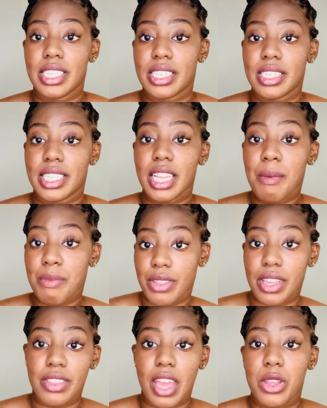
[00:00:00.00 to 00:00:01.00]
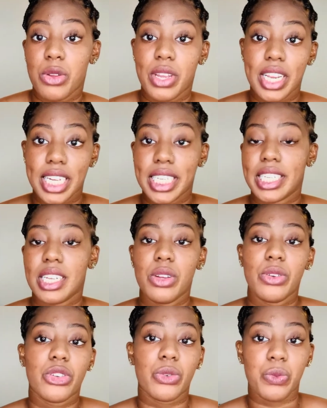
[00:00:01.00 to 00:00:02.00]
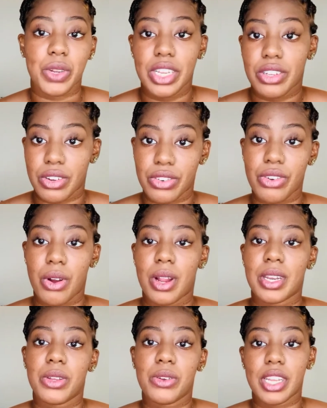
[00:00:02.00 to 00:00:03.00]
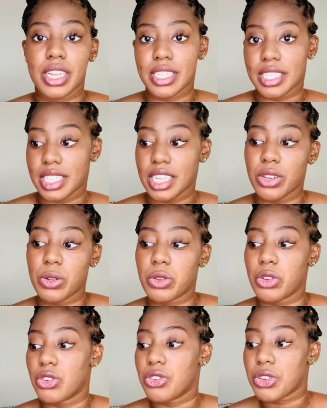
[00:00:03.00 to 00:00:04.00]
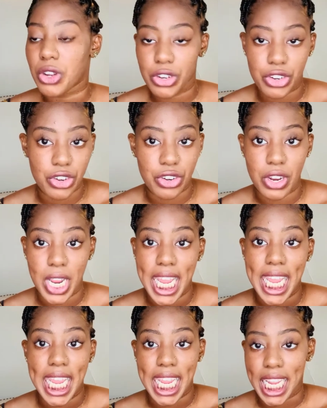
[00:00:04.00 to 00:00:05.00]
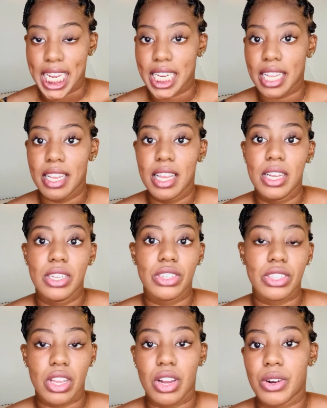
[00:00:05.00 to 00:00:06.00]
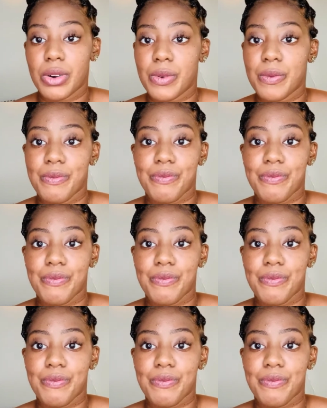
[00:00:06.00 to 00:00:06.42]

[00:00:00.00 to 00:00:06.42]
something that you can continue to research on. You can continue to search in. So